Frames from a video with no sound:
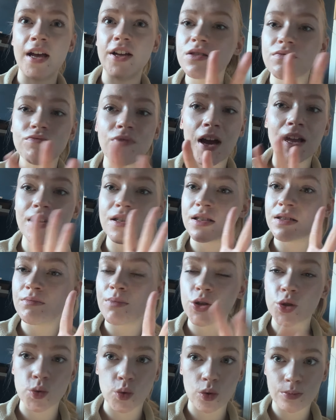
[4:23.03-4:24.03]
It's a random
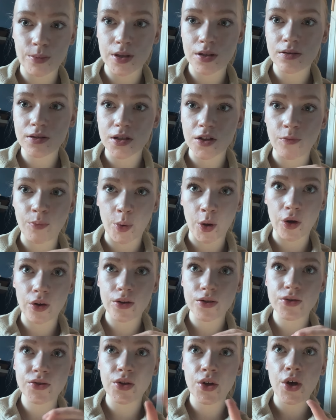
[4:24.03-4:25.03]
assortment of
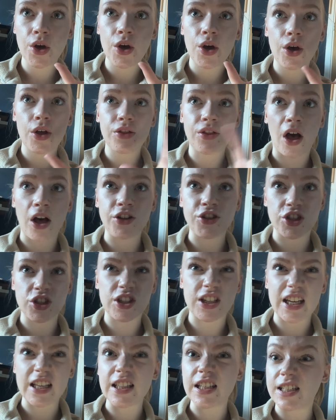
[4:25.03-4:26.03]
books that are
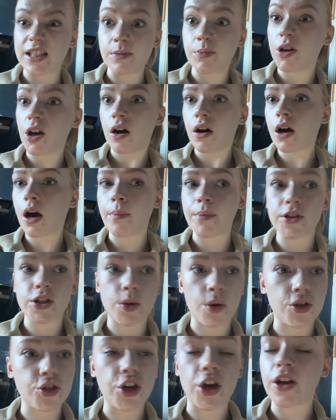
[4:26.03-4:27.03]
just in the TBR cupboard, so
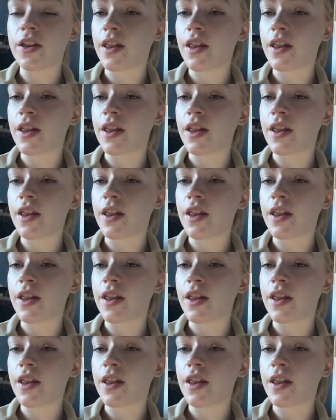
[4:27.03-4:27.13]
I'll show you